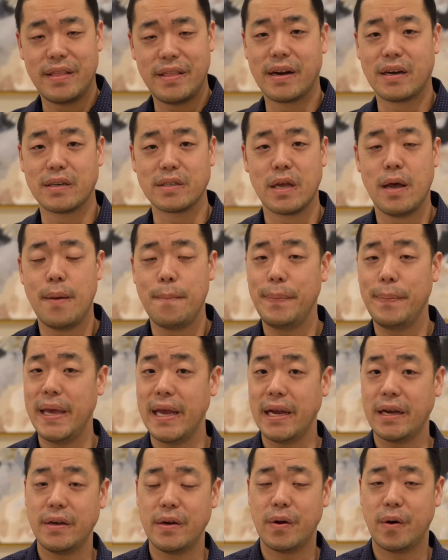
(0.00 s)
There's
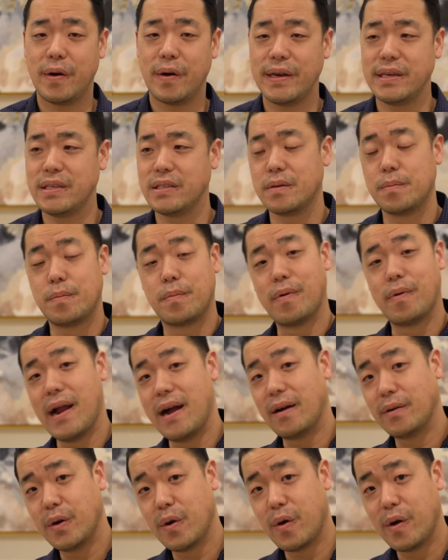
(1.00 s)
pink noise,
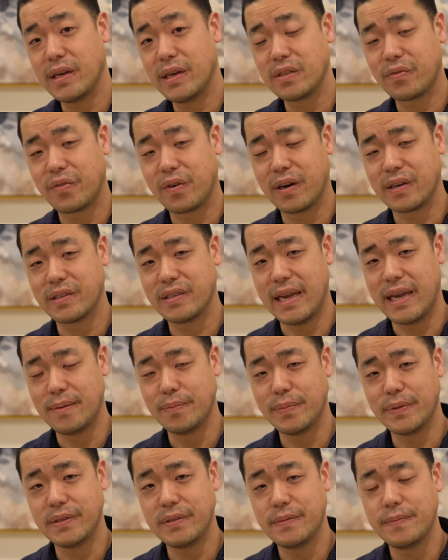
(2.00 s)
brown noise, for
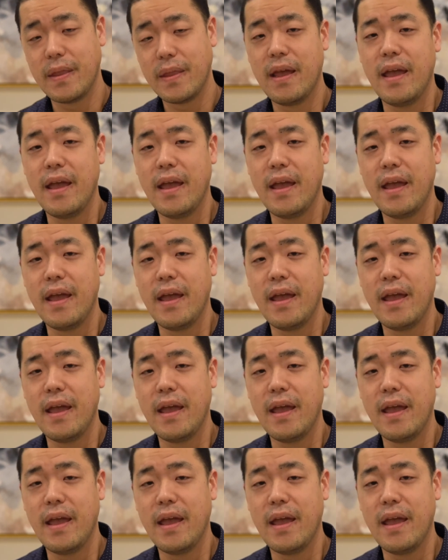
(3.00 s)
example.